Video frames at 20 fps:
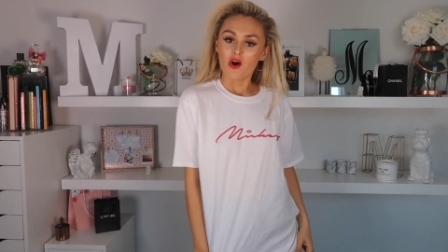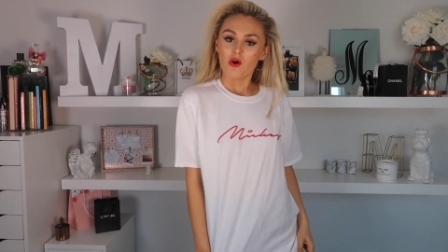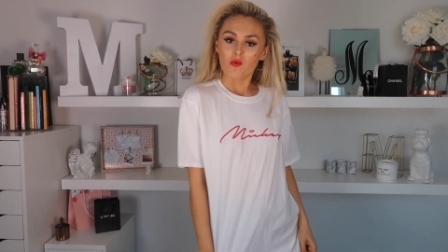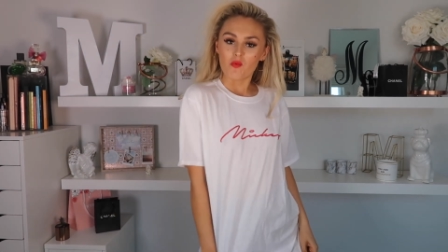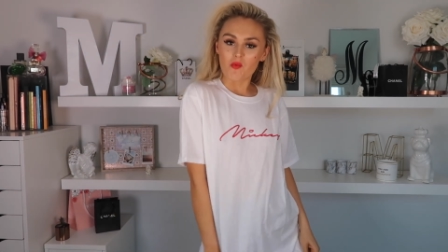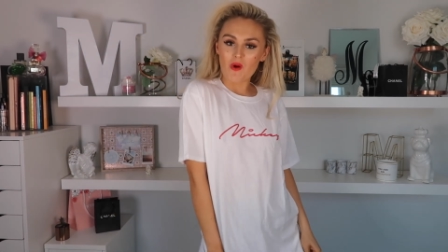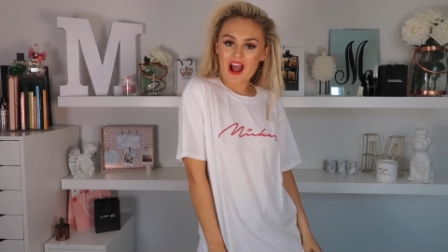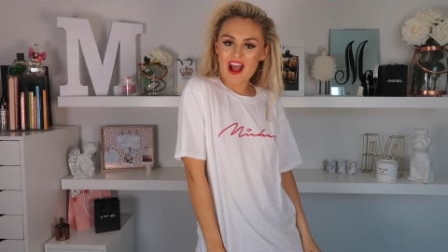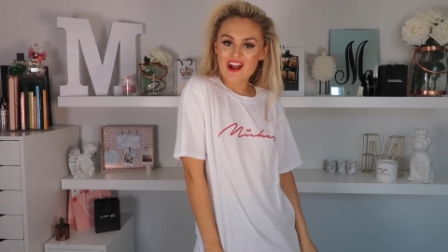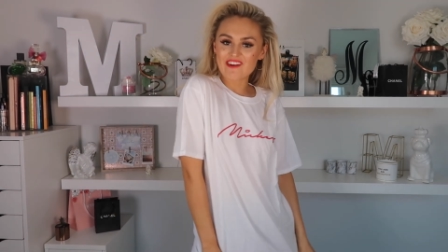
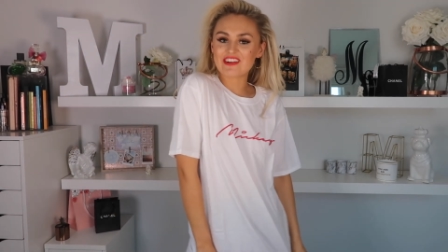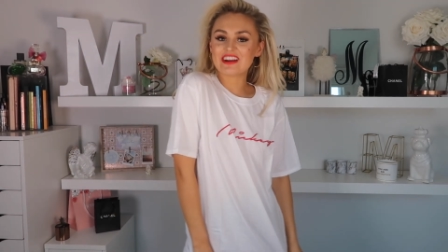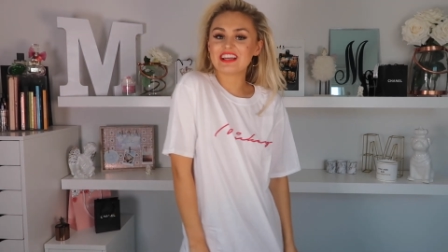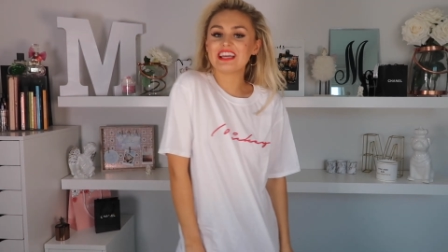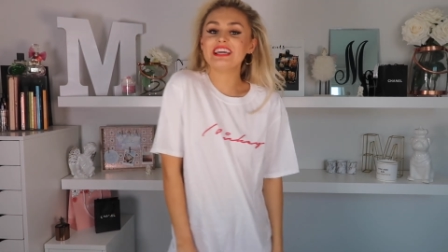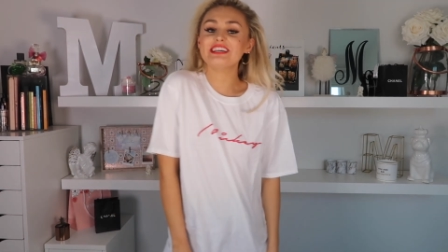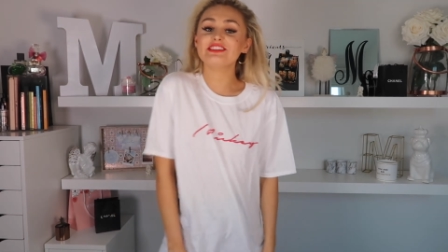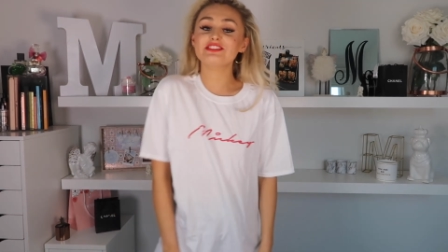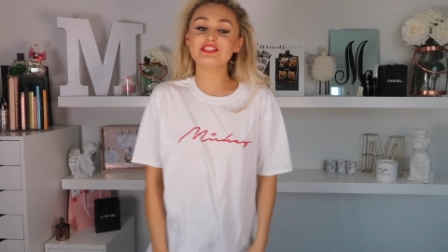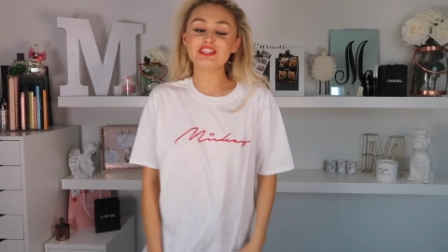
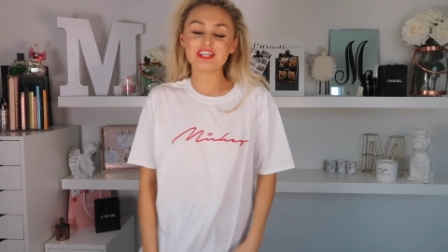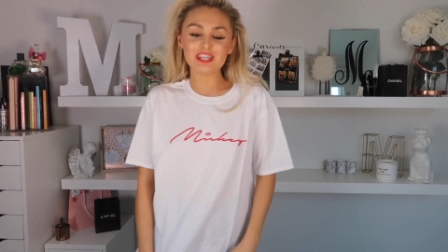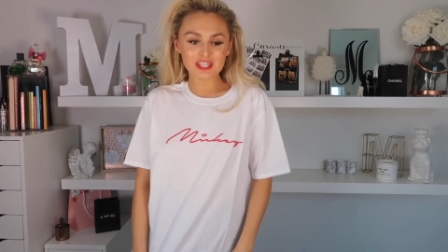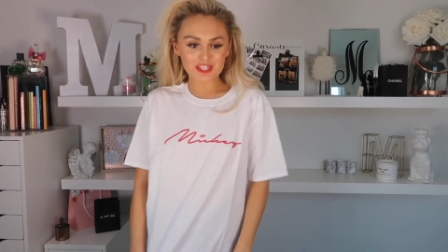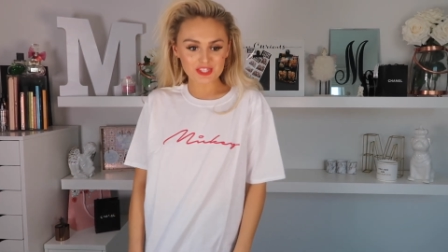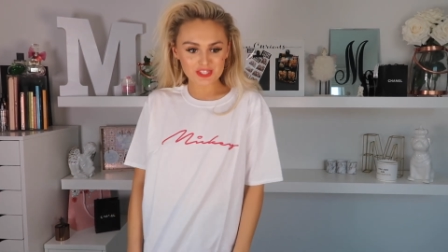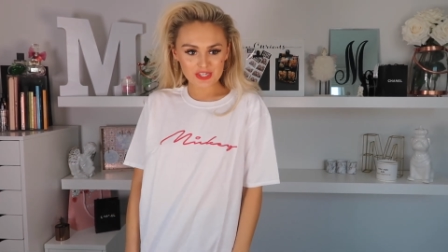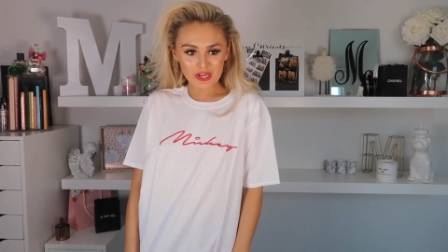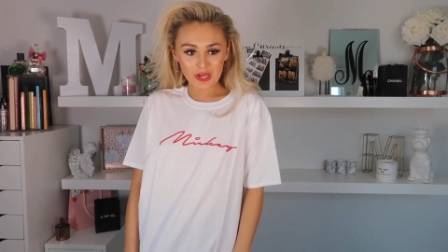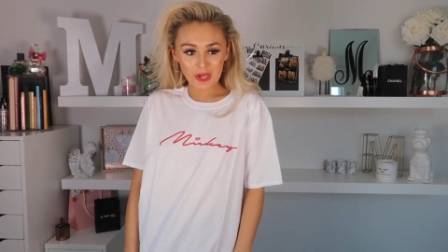wearing his
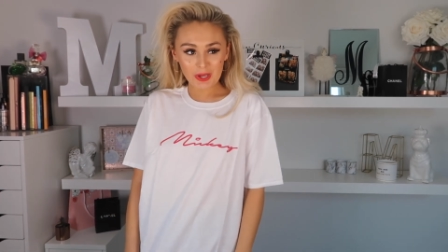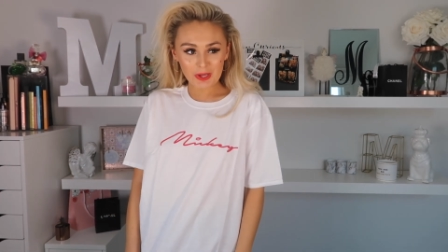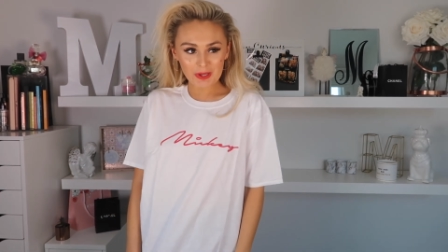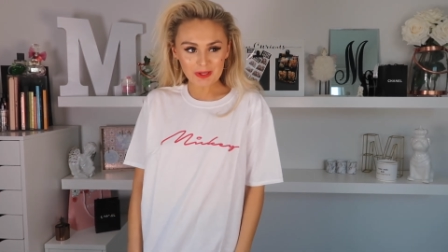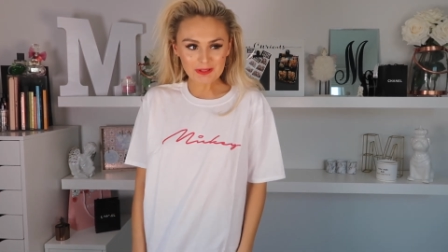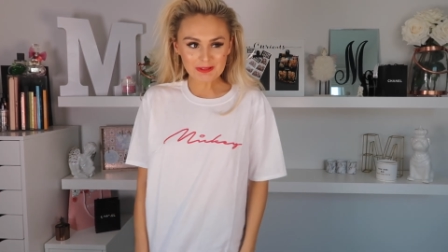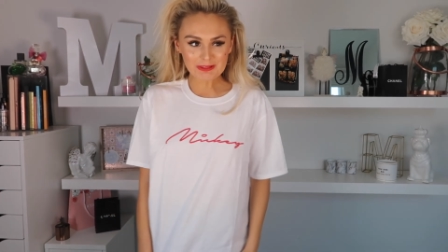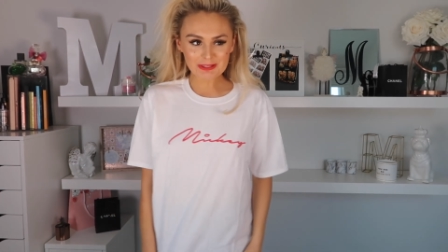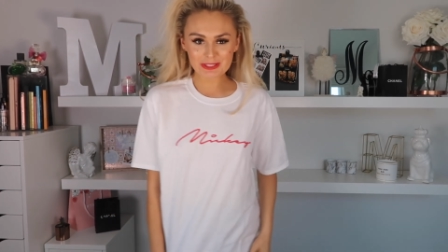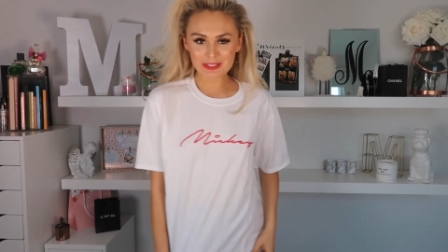
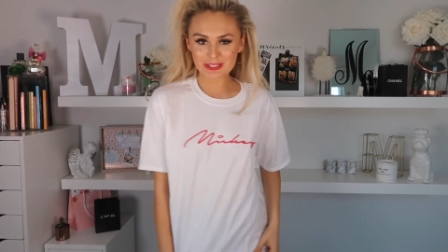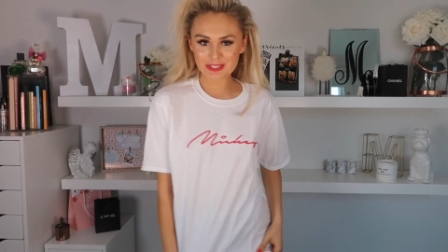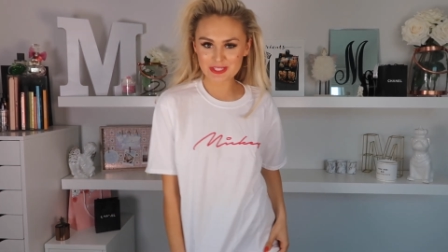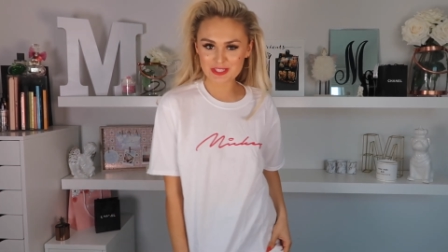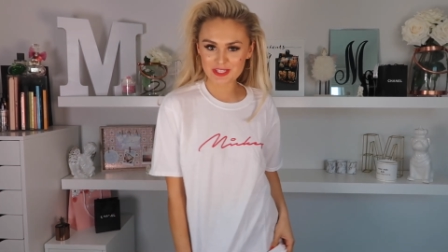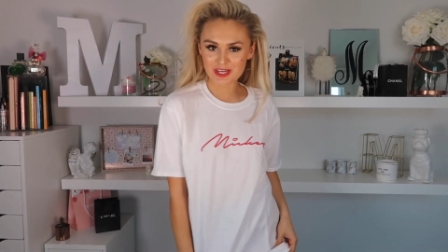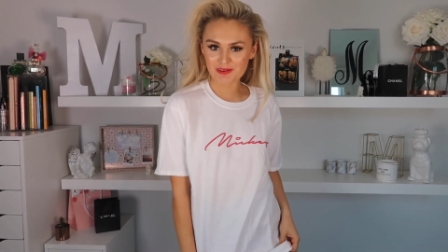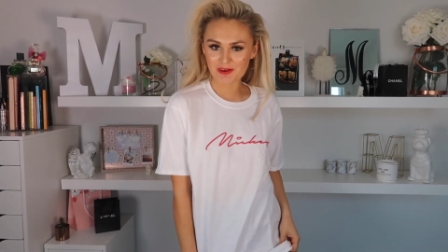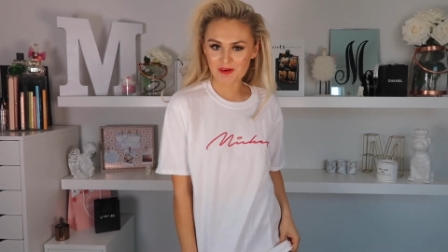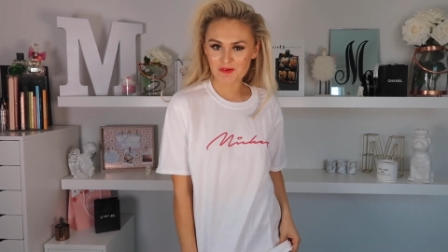t-shirt
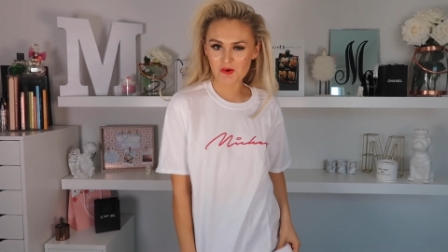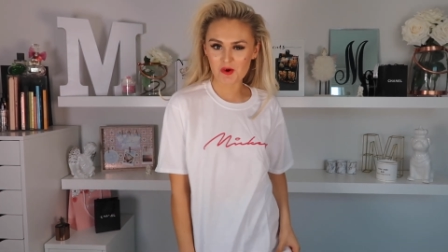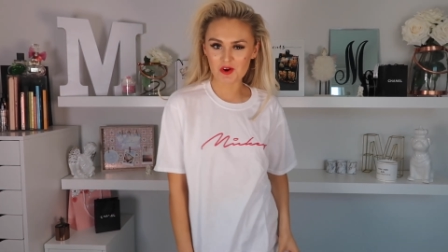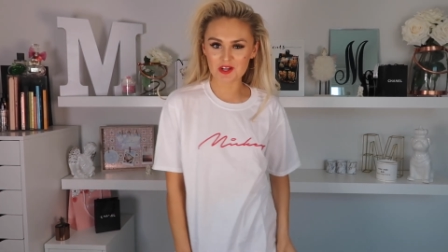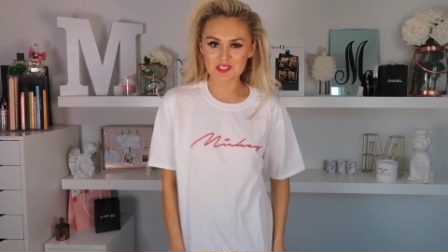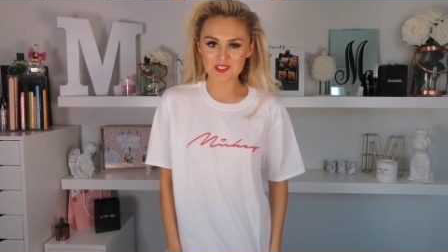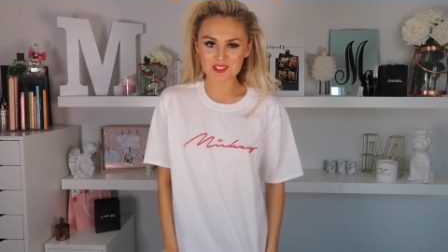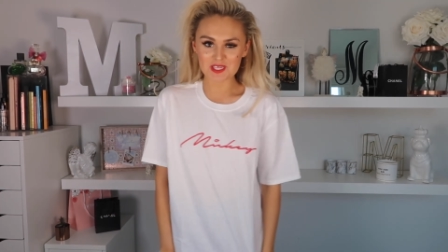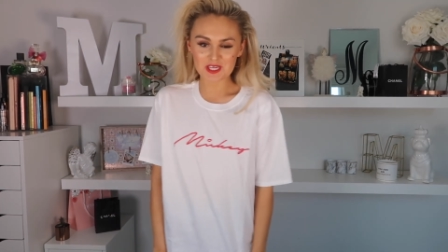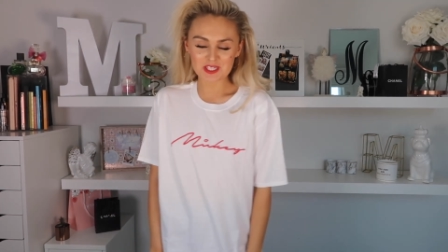because you know I wore
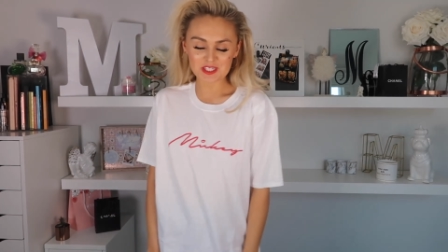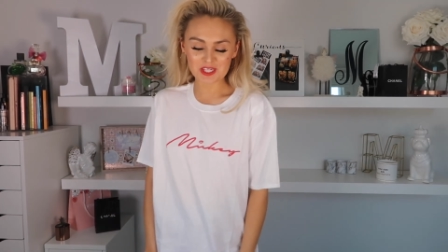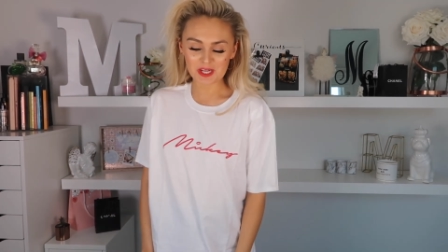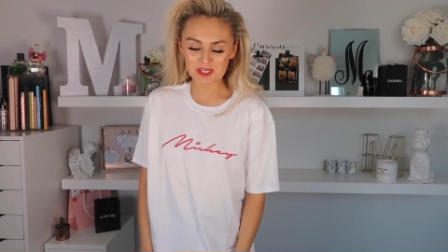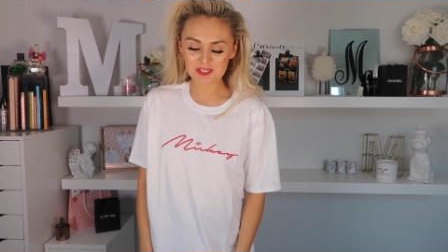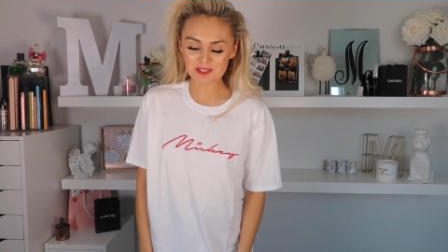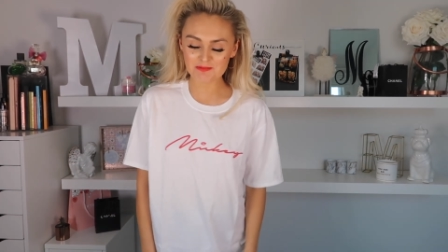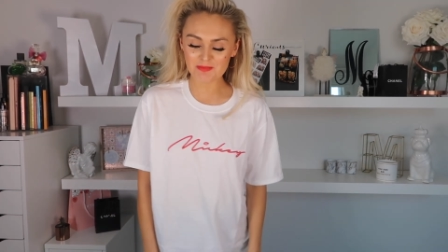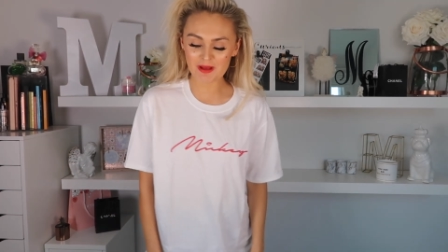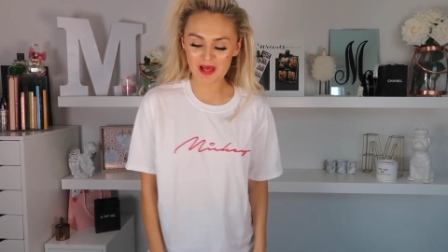his
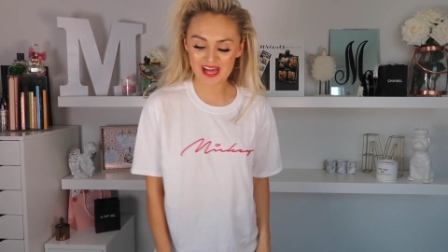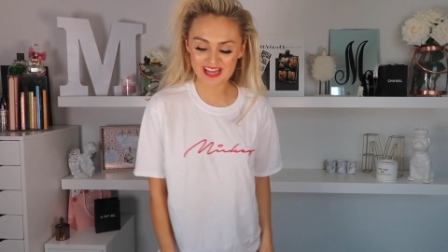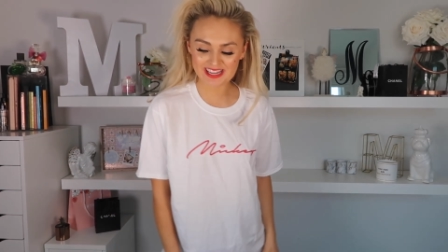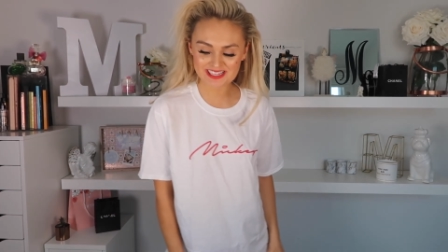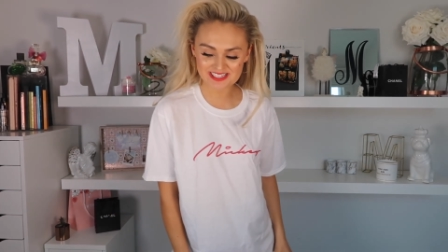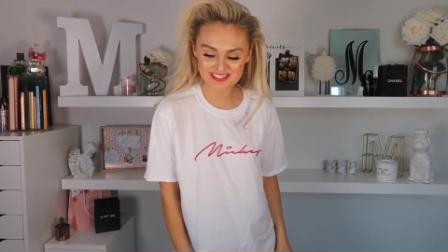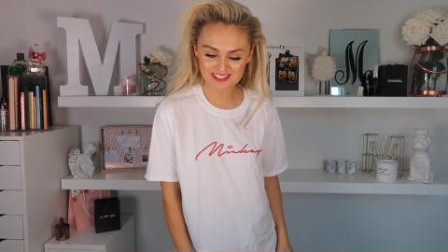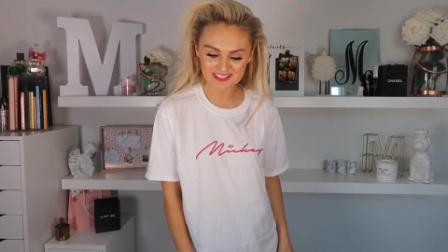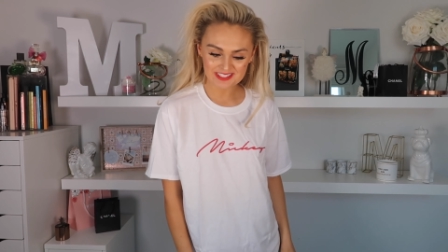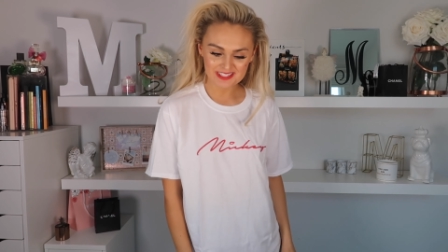t-shirt to
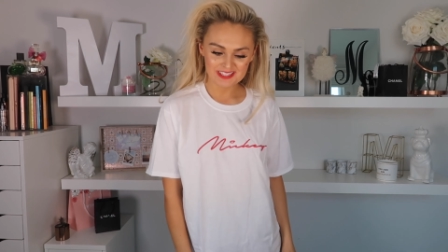bed